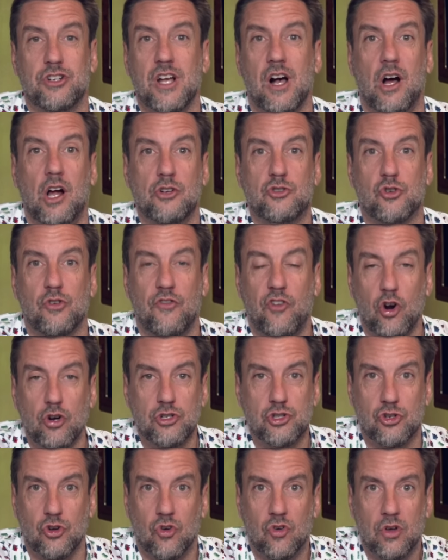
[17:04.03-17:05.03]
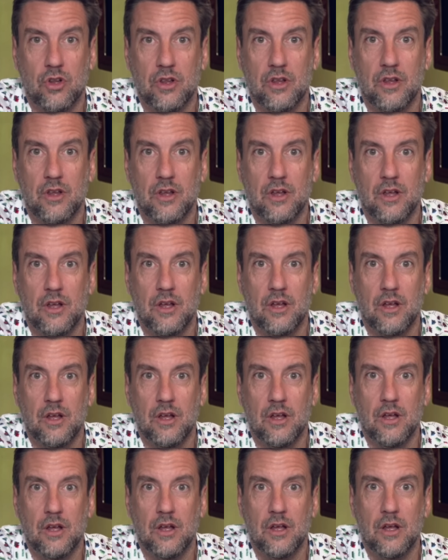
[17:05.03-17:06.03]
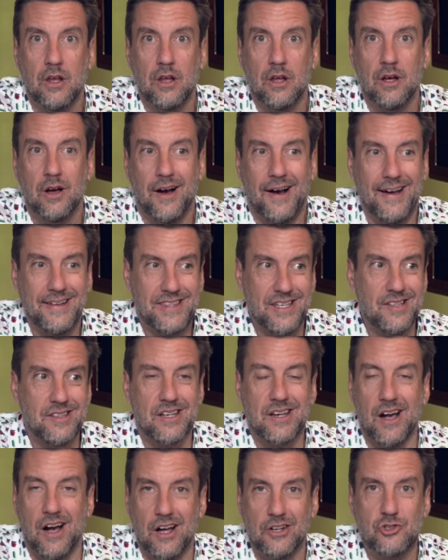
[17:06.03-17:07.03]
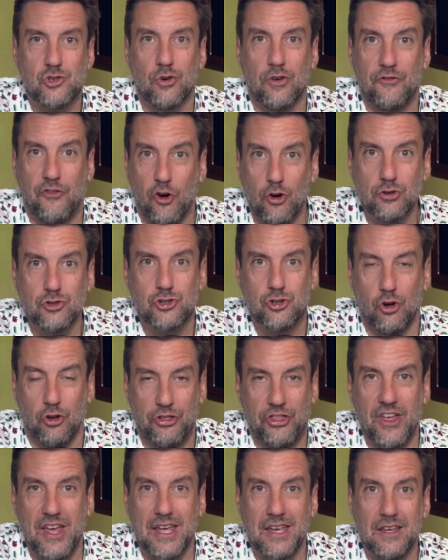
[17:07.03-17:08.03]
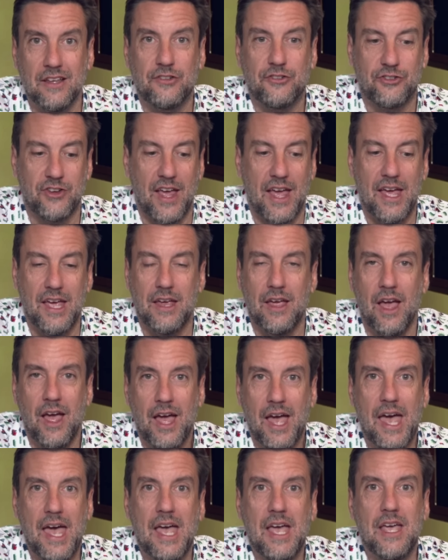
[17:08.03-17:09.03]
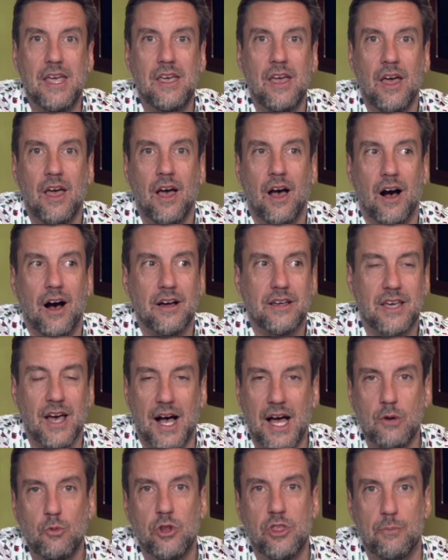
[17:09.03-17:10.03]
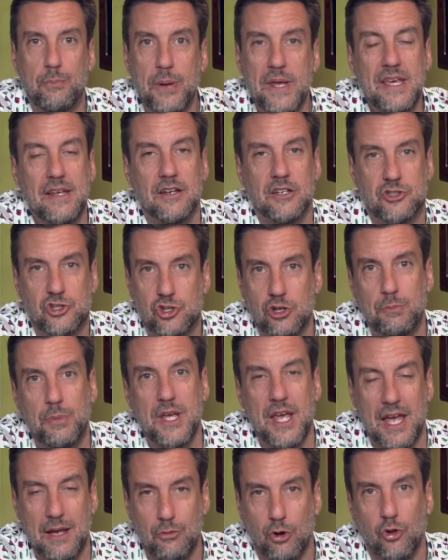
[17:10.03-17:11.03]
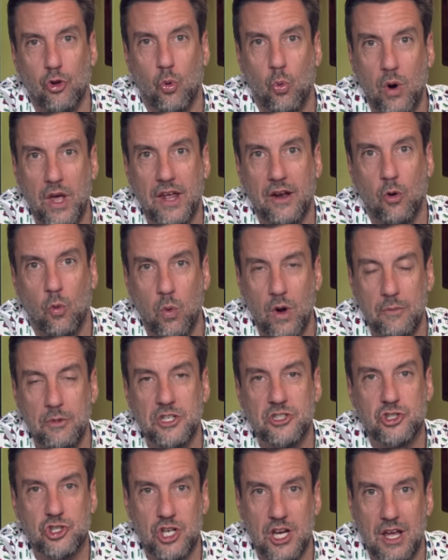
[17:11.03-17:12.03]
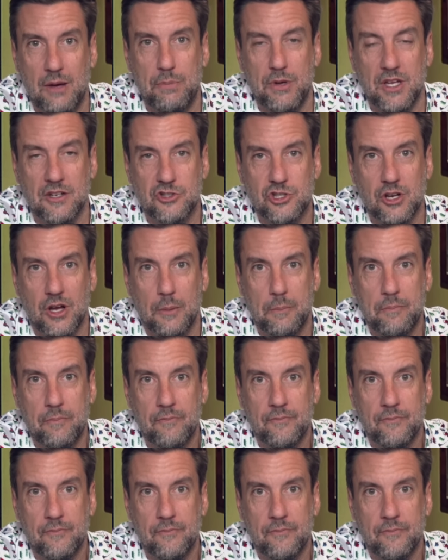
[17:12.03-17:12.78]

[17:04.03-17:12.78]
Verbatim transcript: controversial. I think the controversial thing is saying, hey, a guy with a penis should be able to win a women's championship.